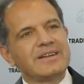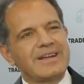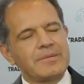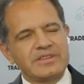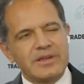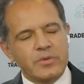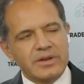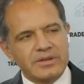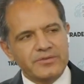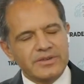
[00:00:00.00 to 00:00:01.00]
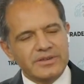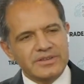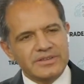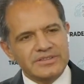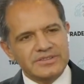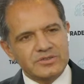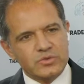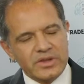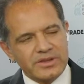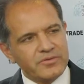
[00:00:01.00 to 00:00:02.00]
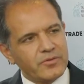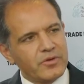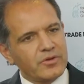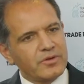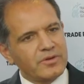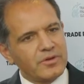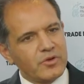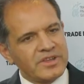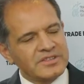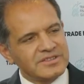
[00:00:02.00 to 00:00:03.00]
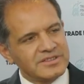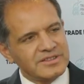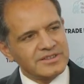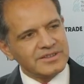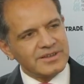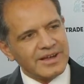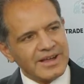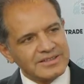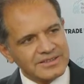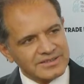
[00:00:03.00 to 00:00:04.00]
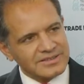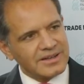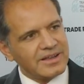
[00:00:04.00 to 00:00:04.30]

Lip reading: Capital relief is tricky for low-density assets